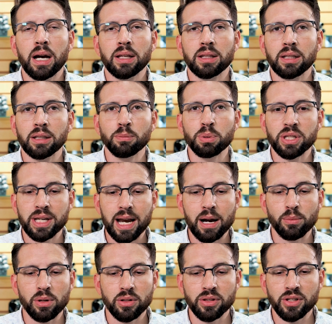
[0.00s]
the Olympus
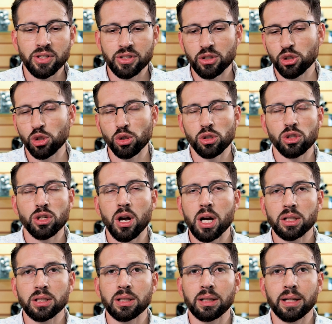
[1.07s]
camera. This should
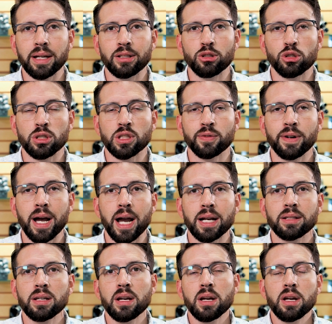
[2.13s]
talk to the lens just
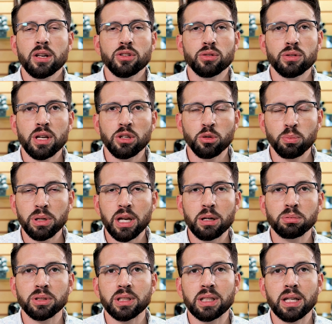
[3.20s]
fine, so that you'll be
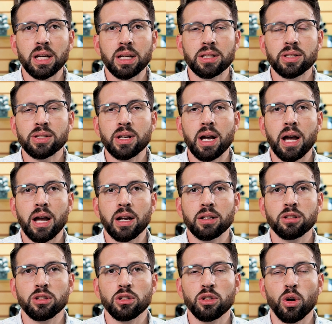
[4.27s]
able to get
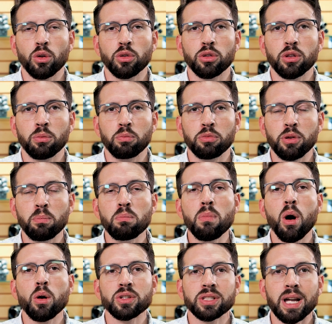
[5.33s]
the
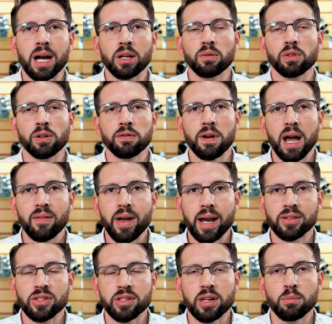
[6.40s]
most out of your
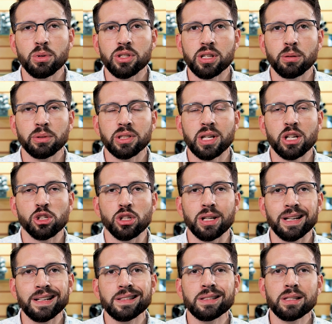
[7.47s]
5-axis image
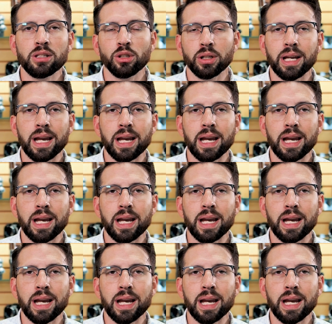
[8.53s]
stabilization in your